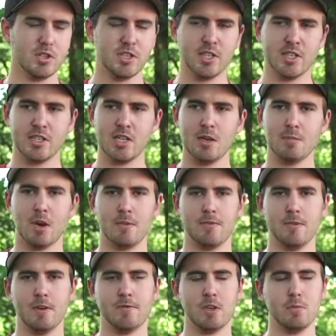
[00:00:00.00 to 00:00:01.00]
16 by
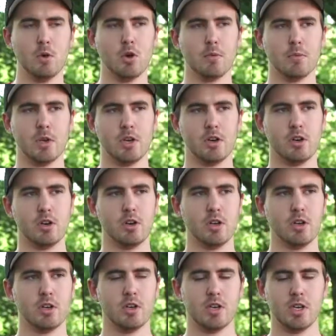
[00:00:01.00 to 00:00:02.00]
50 millimeter
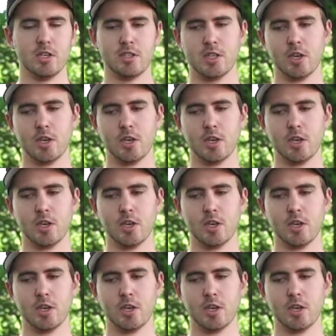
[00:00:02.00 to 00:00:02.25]
is